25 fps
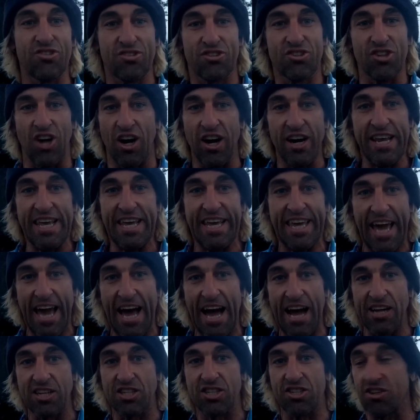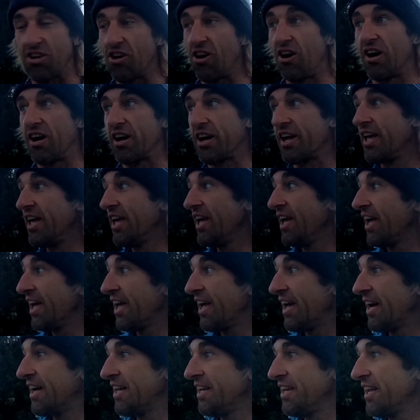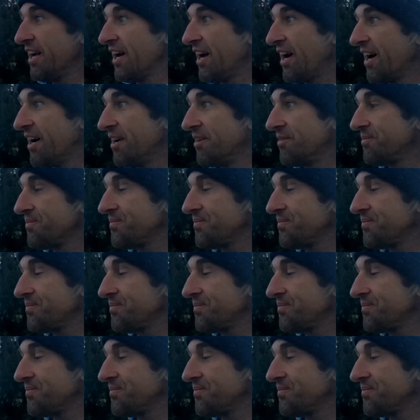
Johnny Cash song. And uh,